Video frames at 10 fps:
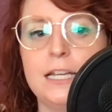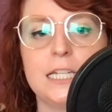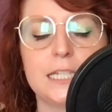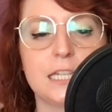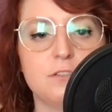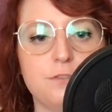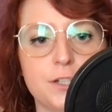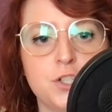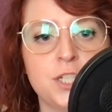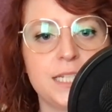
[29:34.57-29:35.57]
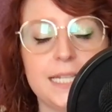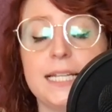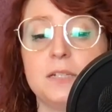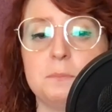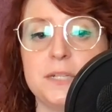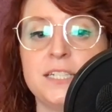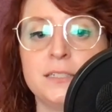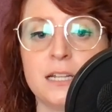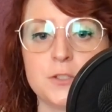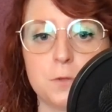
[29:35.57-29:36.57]
in the conviction that he had
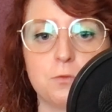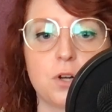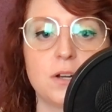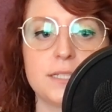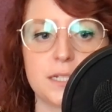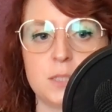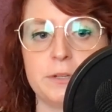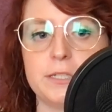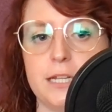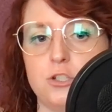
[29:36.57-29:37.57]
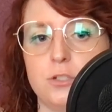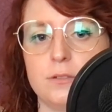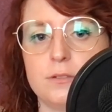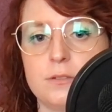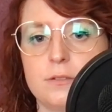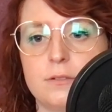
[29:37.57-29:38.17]
beaten Enzo Ferrari's expectations.